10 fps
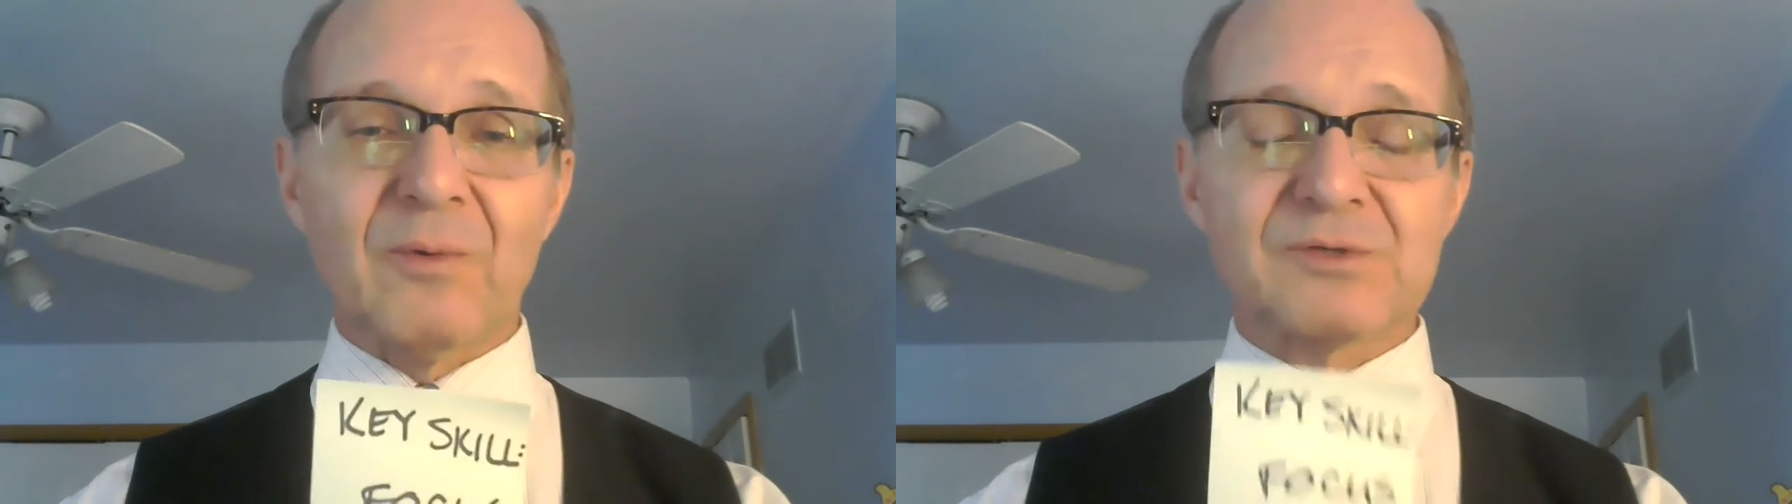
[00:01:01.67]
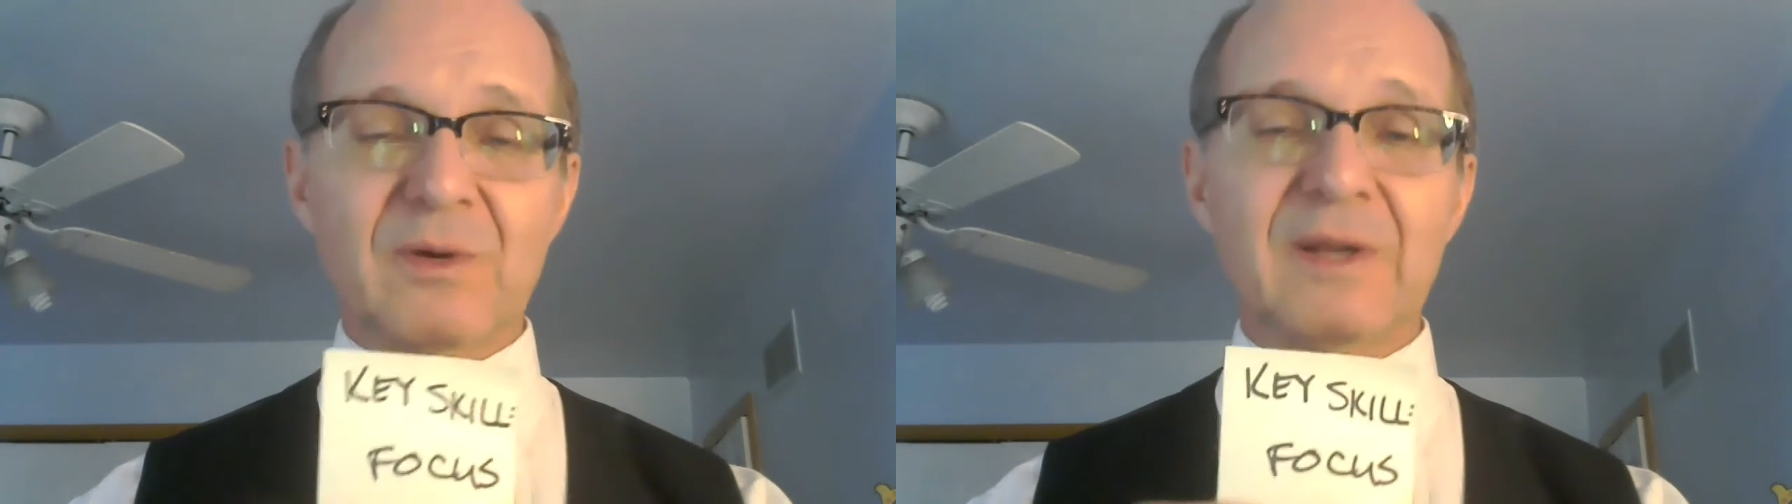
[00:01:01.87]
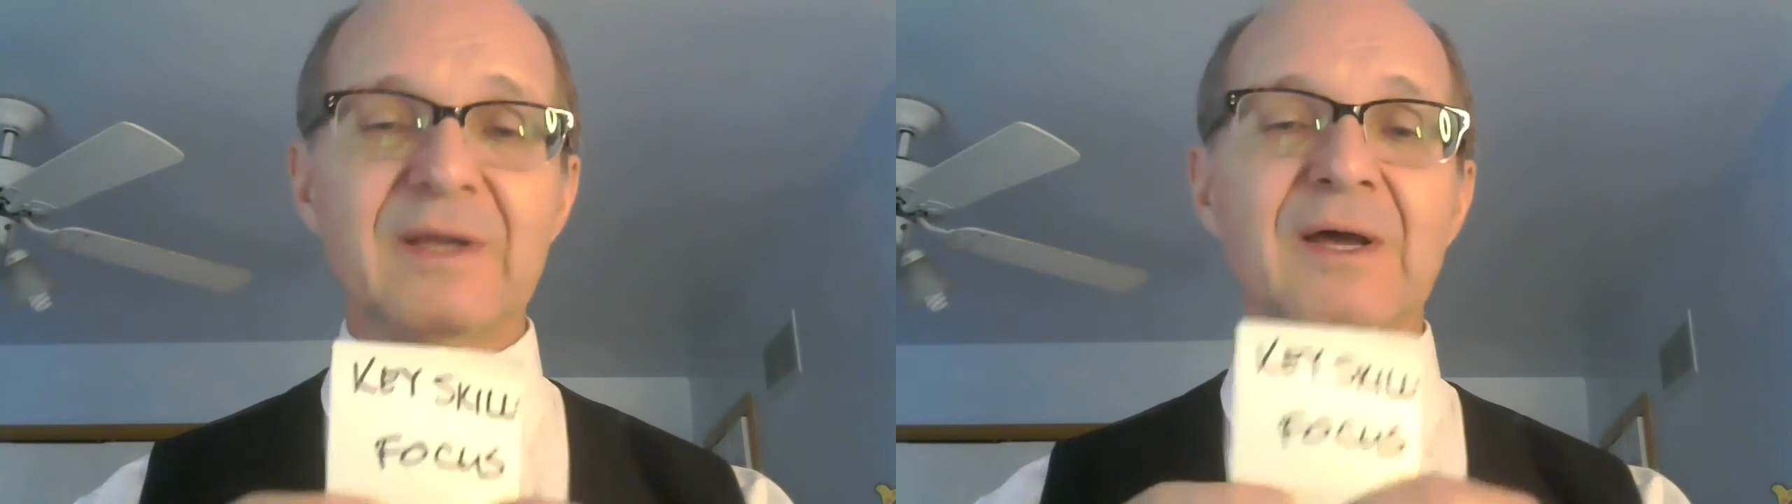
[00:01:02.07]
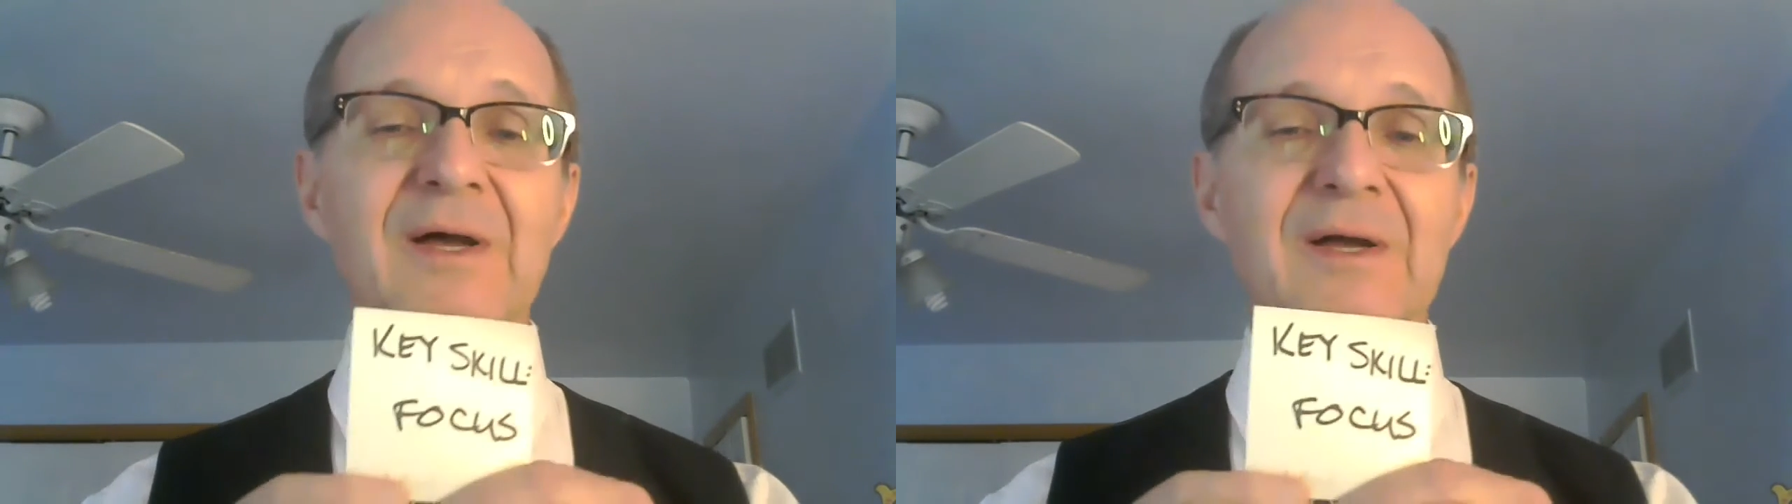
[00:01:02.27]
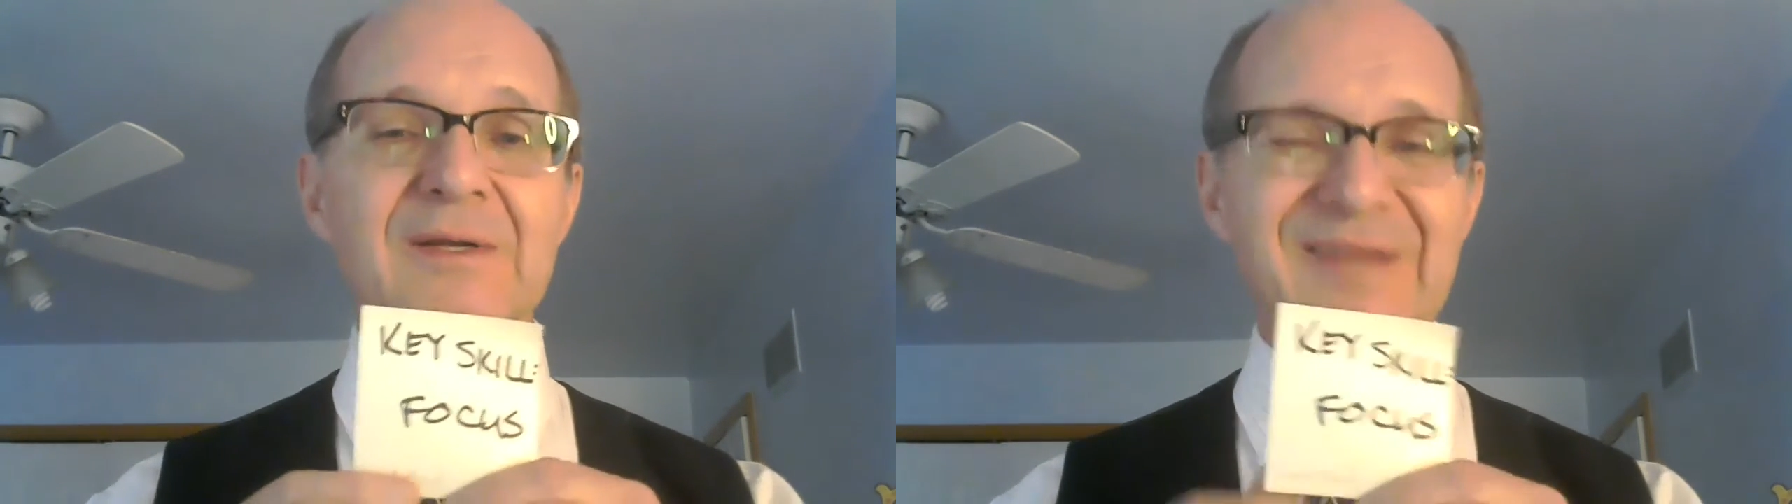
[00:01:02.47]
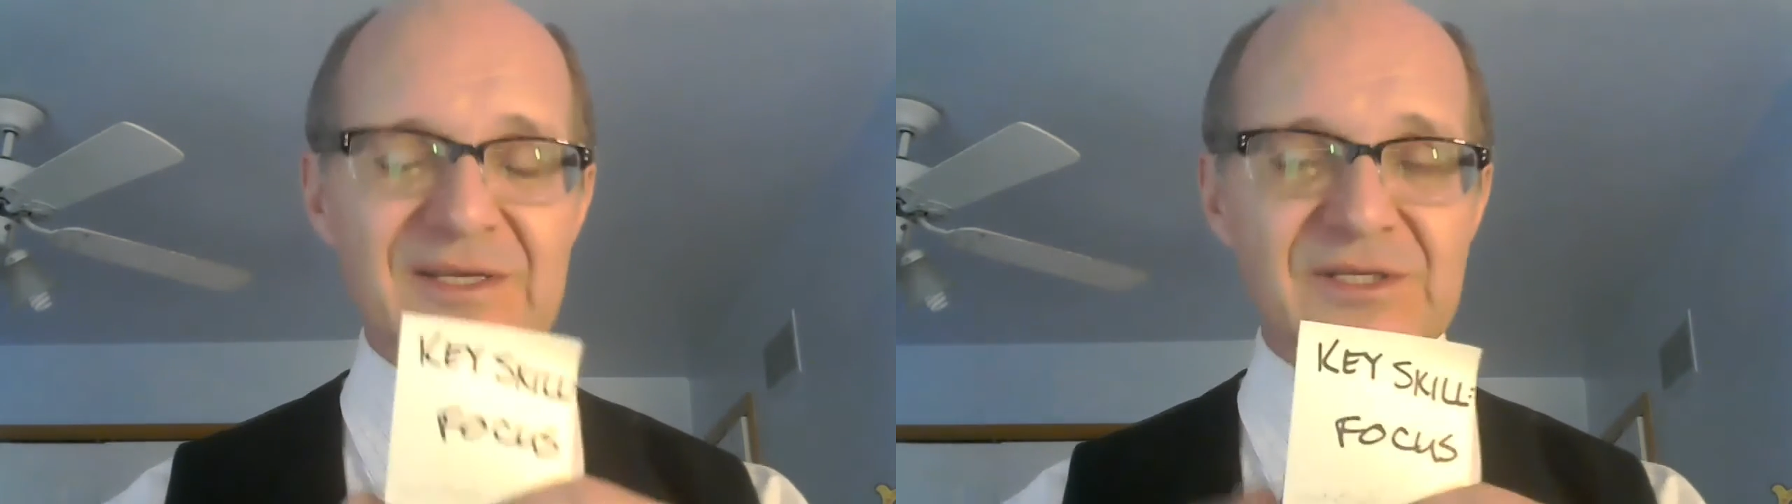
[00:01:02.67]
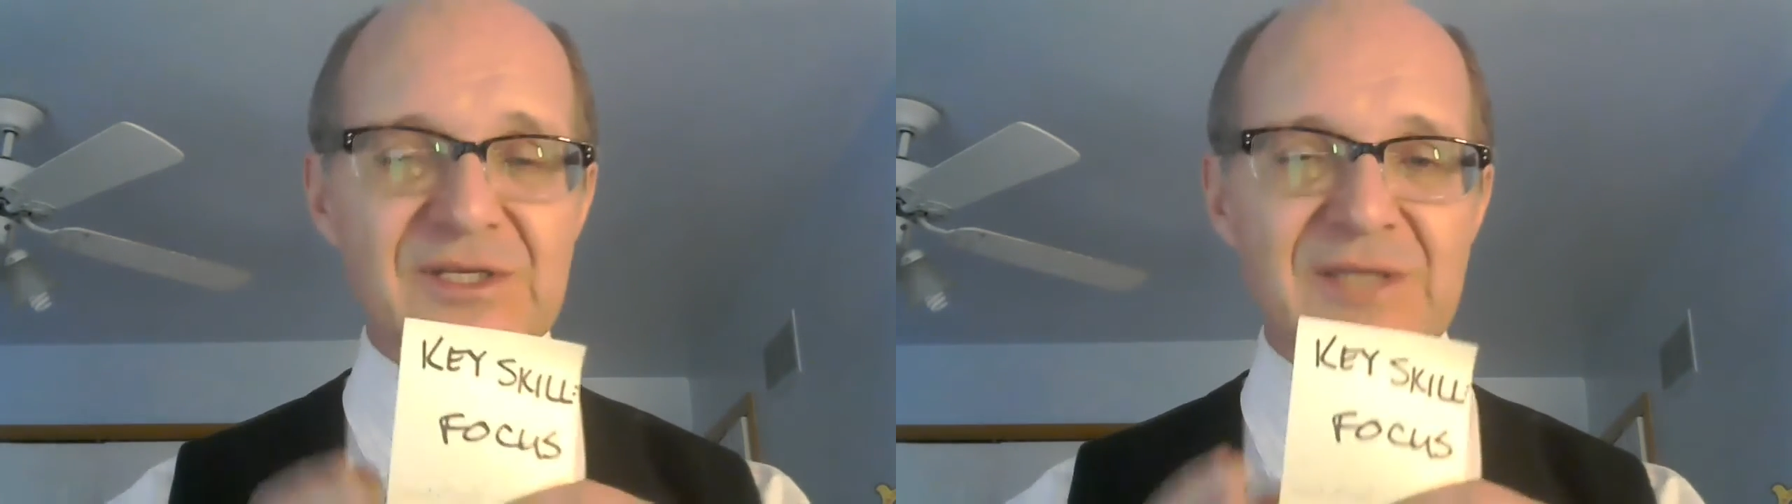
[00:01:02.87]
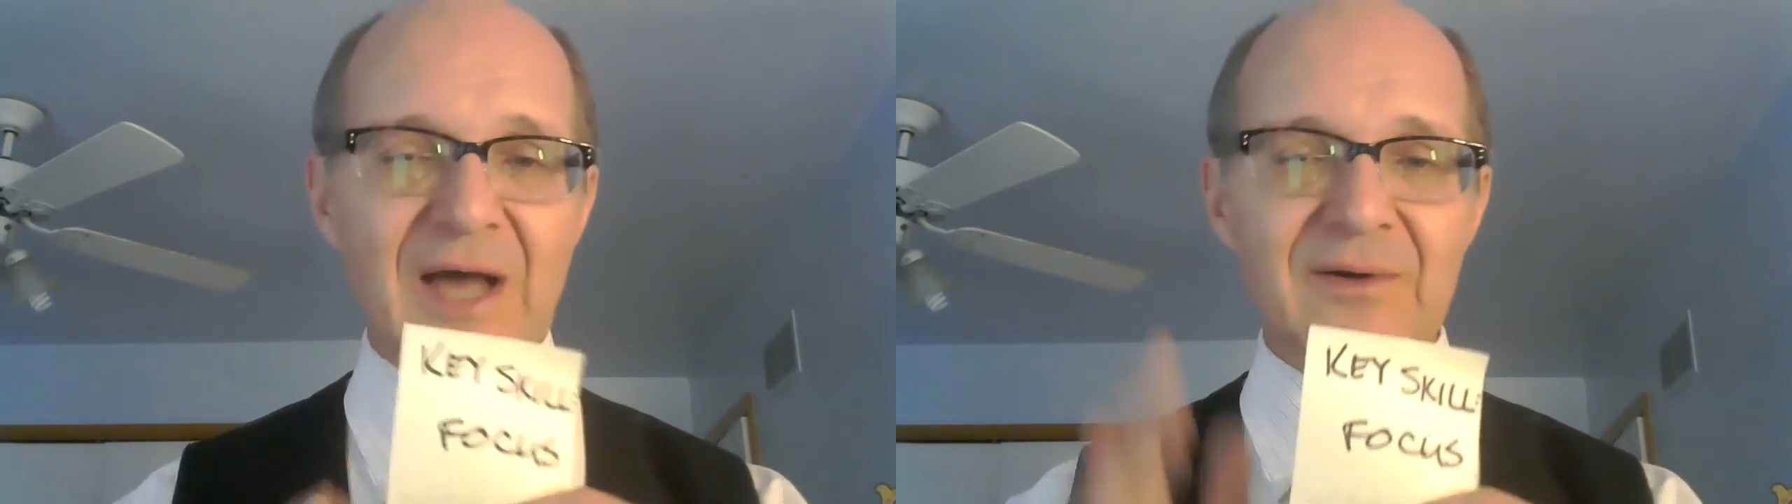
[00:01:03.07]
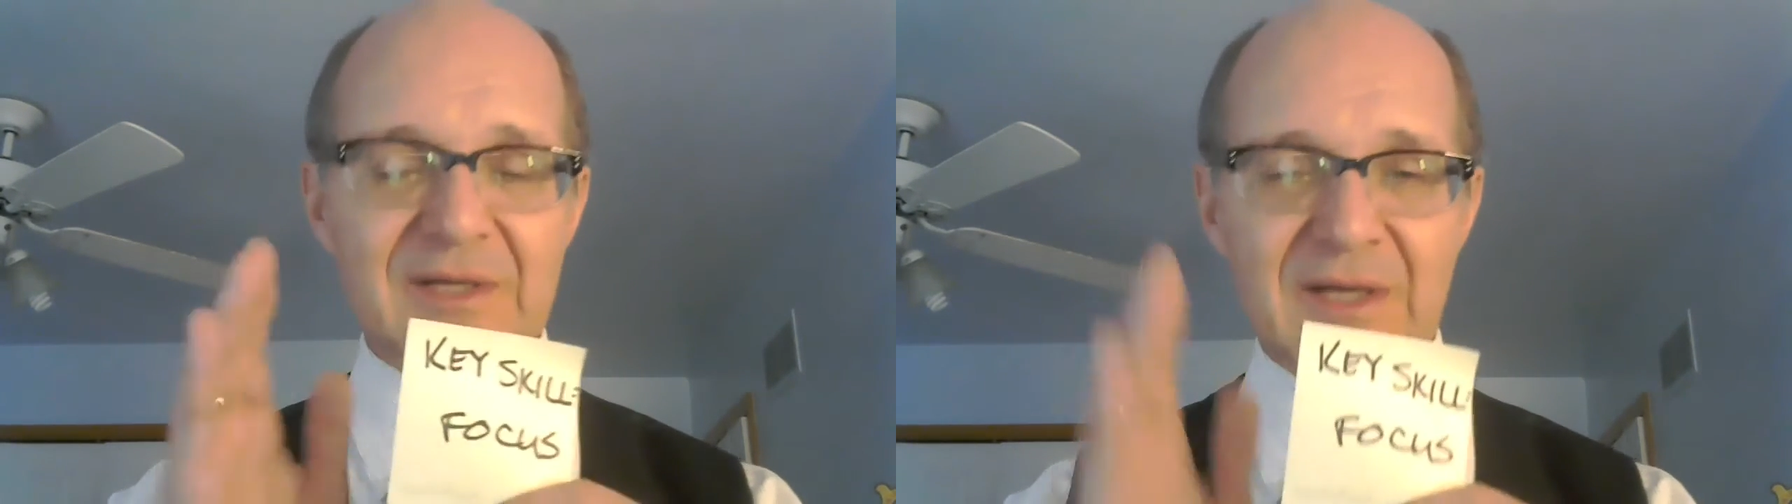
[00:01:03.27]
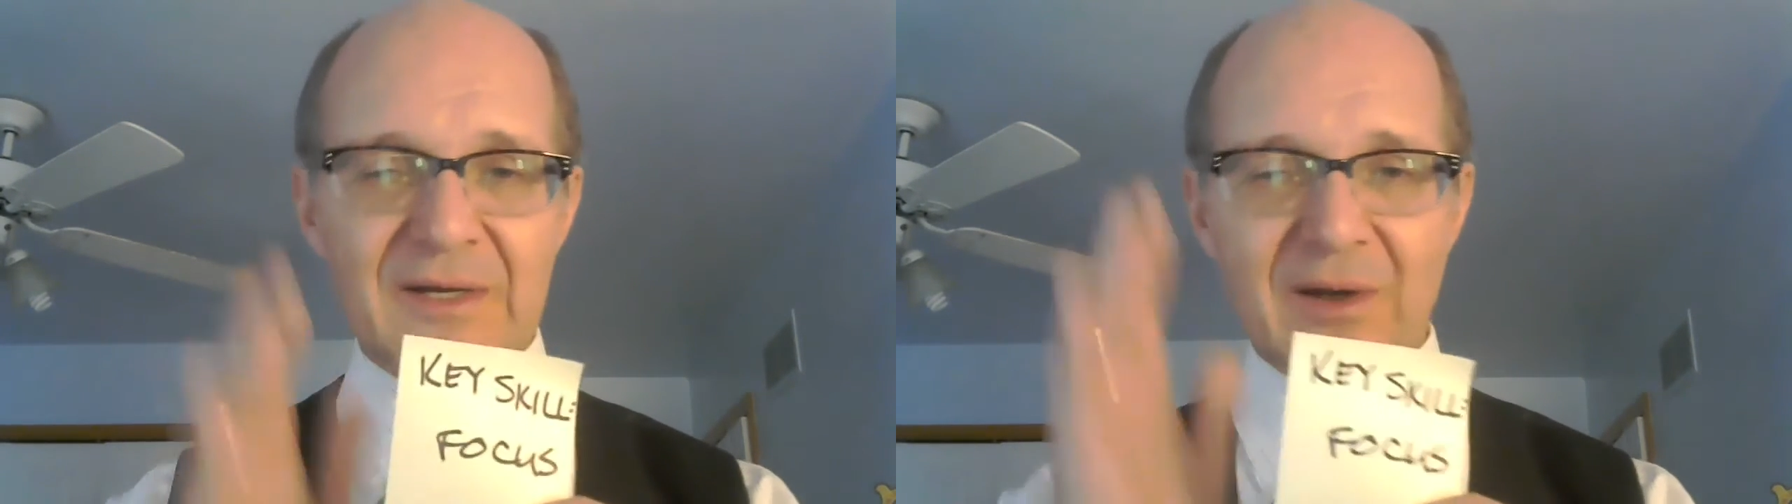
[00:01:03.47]
which really teaches how to
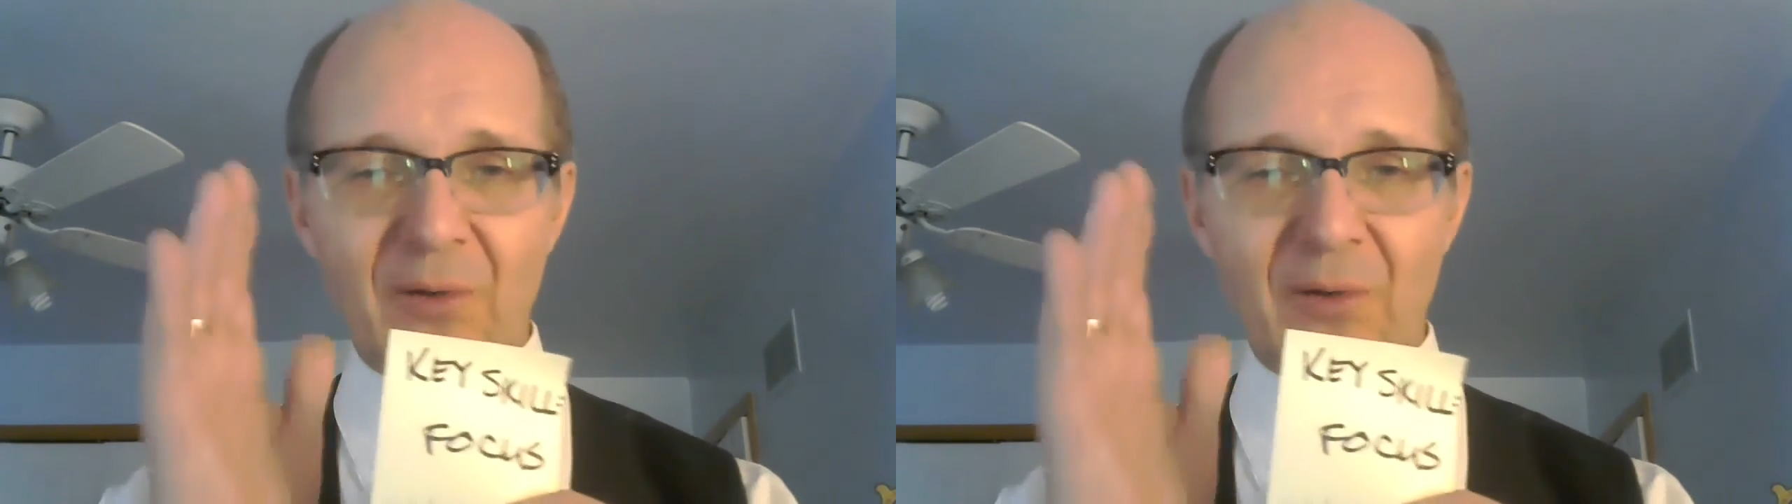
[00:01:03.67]
cut